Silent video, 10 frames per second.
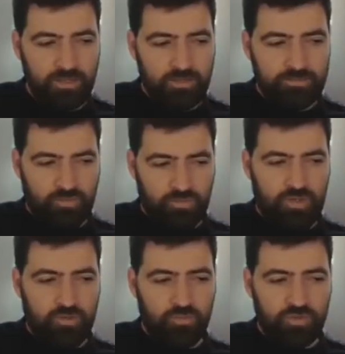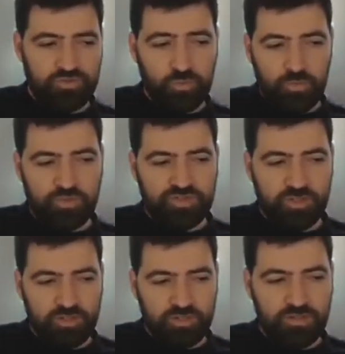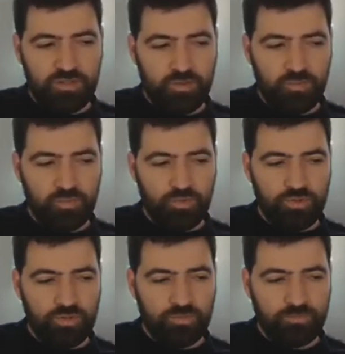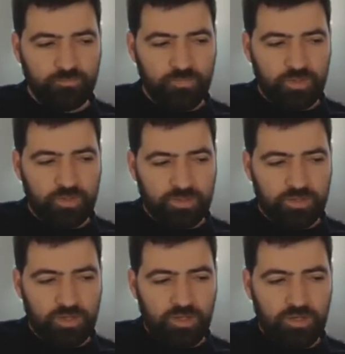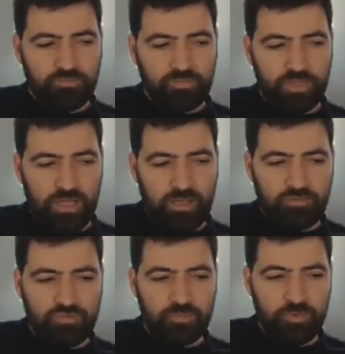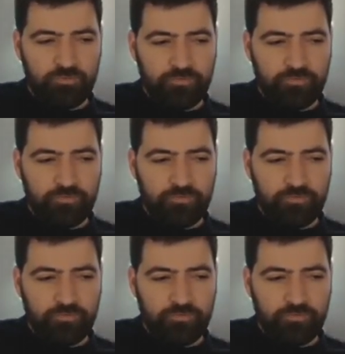So when we started, we were a group of